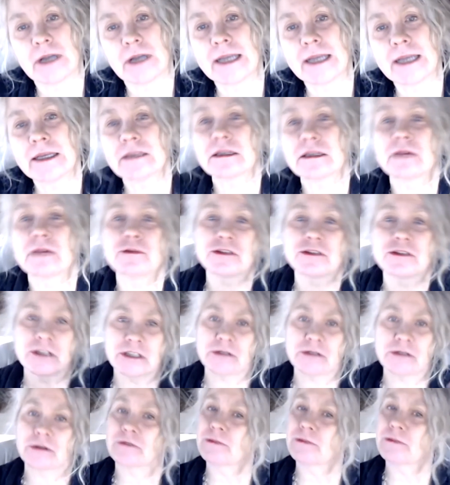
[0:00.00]
I guess I was just
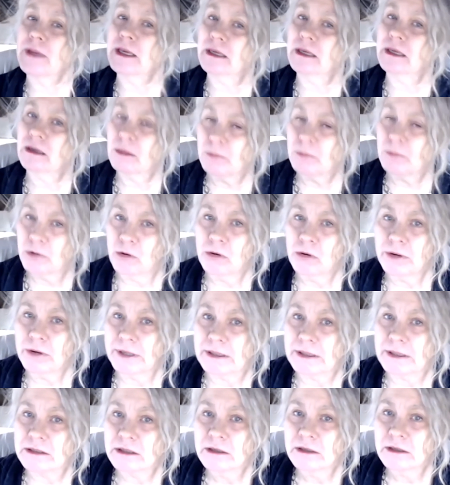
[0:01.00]
sort of making a
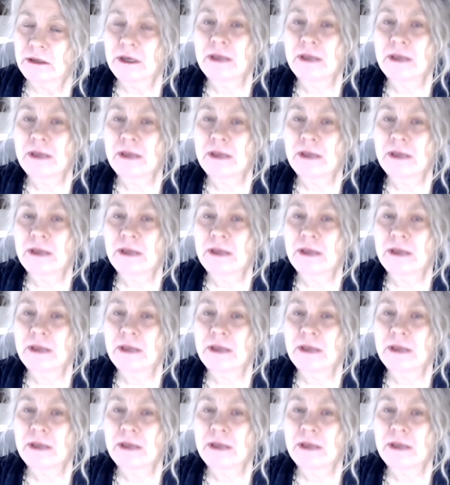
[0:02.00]
point